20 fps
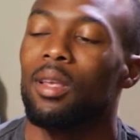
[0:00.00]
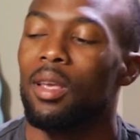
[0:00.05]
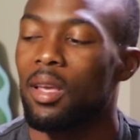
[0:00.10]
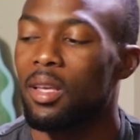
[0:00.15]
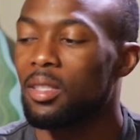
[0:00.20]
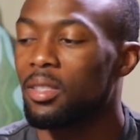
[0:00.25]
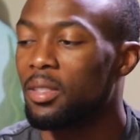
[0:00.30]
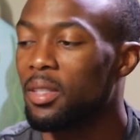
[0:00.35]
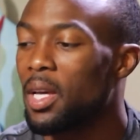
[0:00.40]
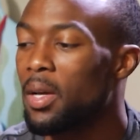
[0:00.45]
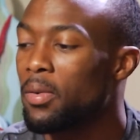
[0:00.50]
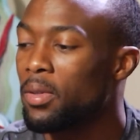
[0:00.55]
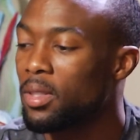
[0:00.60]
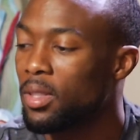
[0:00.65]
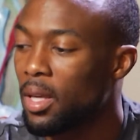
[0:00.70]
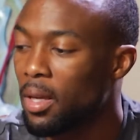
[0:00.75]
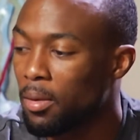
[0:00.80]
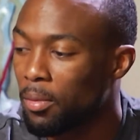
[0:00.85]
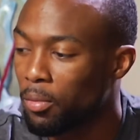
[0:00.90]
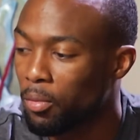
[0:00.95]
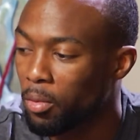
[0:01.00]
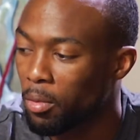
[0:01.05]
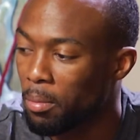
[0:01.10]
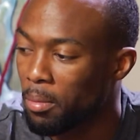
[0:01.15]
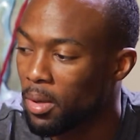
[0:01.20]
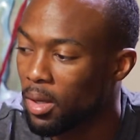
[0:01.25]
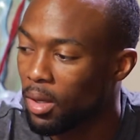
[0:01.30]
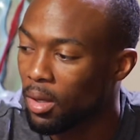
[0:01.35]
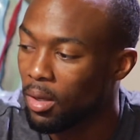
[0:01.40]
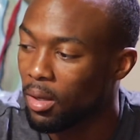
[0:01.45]
It's devastating for
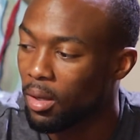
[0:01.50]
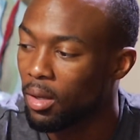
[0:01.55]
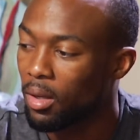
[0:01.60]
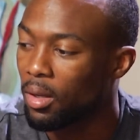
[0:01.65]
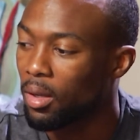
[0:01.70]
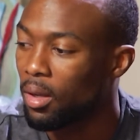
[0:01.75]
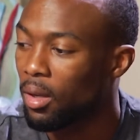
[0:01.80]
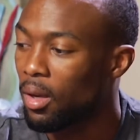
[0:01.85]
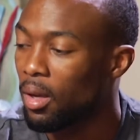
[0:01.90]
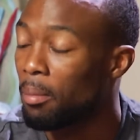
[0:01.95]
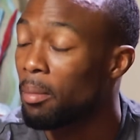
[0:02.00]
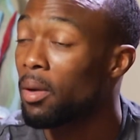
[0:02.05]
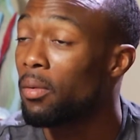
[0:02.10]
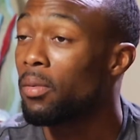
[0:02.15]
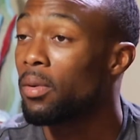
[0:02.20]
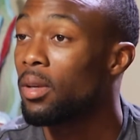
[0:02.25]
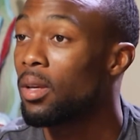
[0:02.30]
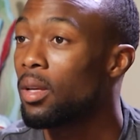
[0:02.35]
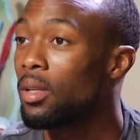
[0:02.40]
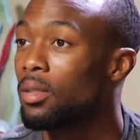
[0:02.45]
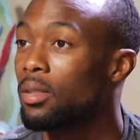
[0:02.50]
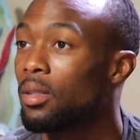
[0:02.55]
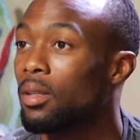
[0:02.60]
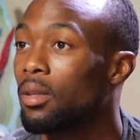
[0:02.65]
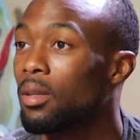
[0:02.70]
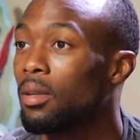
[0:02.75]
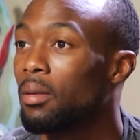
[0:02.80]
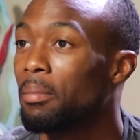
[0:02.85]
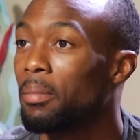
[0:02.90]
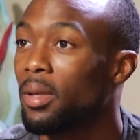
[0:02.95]
me and my
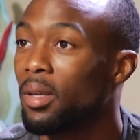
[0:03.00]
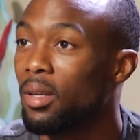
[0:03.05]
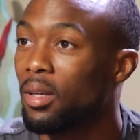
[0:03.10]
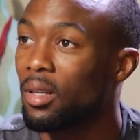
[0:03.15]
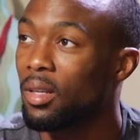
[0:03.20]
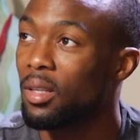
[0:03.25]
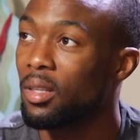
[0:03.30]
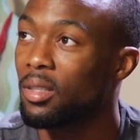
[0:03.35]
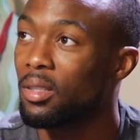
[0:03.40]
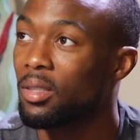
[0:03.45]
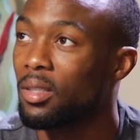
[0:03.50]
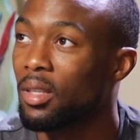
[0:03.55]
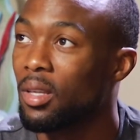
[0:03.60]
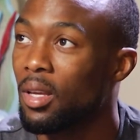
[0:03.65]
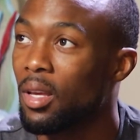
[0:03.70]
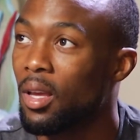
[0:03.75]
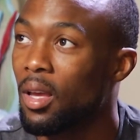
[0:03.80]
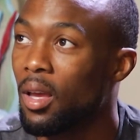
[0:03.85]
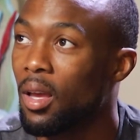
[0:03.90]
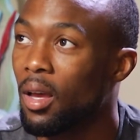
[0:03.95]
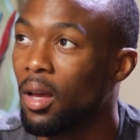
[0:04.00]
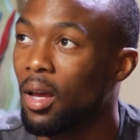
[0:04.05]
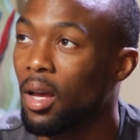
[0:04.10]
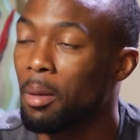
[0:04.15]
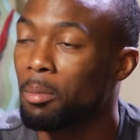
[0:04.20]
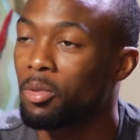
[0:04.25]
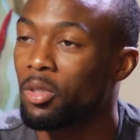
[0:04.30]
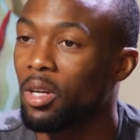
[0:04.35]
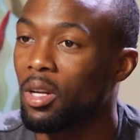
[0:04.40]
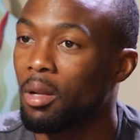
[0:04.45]
fiance because
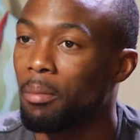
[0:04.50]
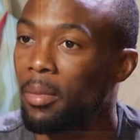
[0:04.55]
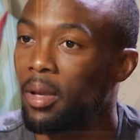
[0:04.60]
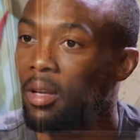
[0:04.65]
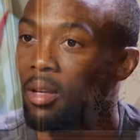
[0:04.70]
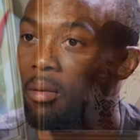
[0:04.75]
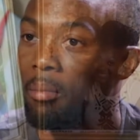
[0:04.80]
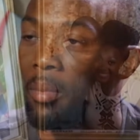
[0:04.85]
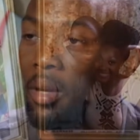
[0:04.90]
I'm trying to make a